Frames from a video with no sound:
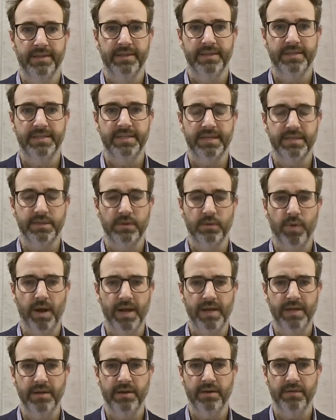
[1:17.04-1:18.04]
sector
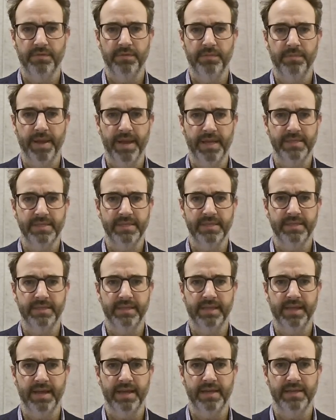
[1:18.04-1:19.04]
weight of the banks in
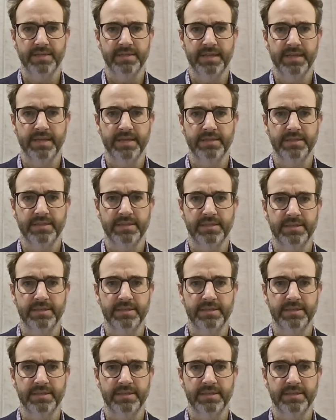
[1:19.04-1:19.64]
the ASX.